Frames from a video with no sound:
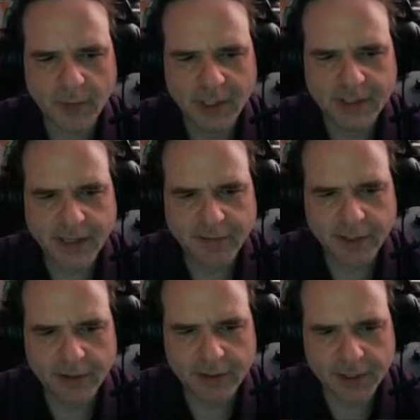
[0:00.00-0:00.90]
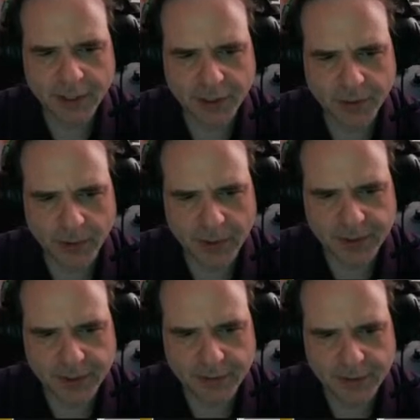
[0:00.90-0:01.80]
down here, the texture coordinate is
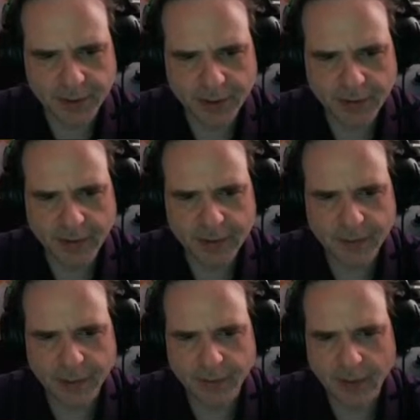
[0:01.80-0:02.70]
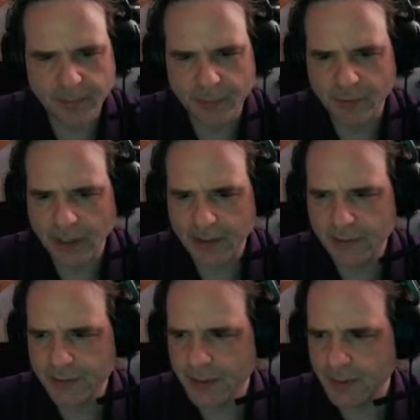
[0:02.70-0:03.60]
0, 0. As we go up, the red
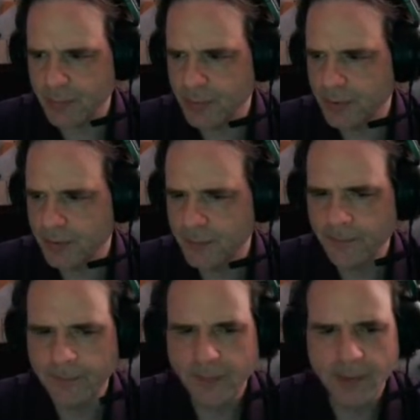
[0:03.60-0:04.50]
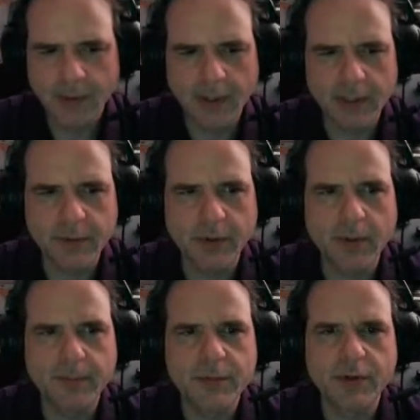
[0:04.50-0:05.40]
goes up. As we go
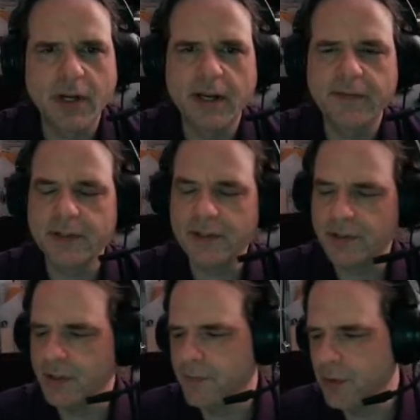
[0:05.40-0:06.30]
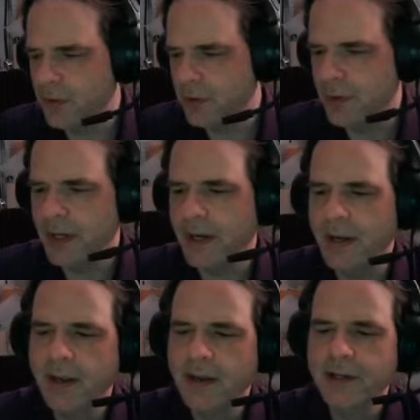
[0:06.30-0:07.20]
up, so kind of if you can,
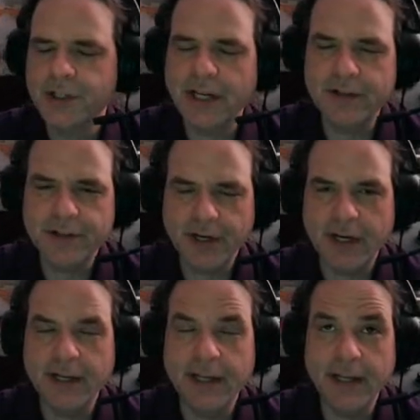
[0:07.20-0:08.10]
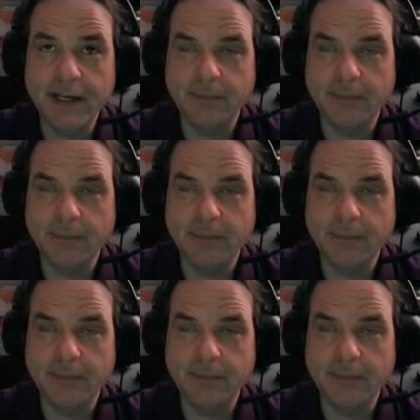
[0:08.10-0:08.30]
shaders are kind of neat.